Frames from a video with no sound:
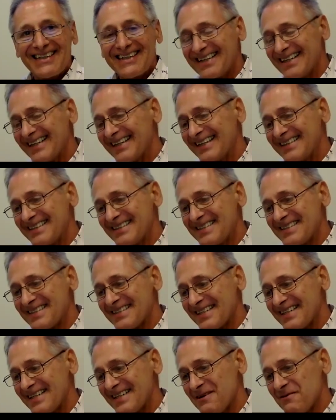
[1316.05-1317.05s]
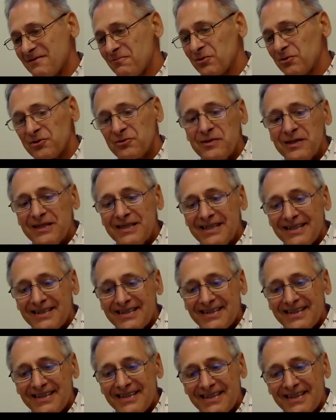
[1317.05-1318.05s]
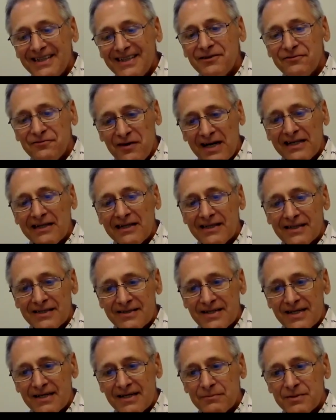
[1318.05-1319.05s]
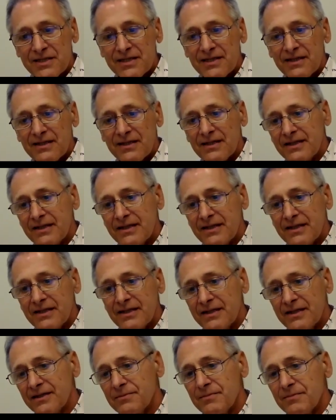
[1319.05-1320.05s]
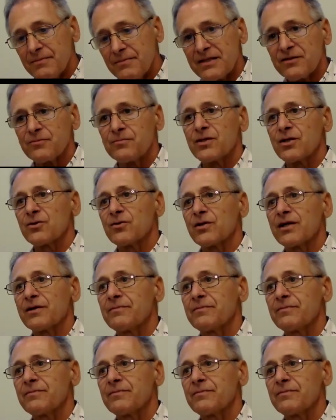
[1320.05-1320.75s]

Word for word: And uh, what we did in, in, the final exams in, in the master program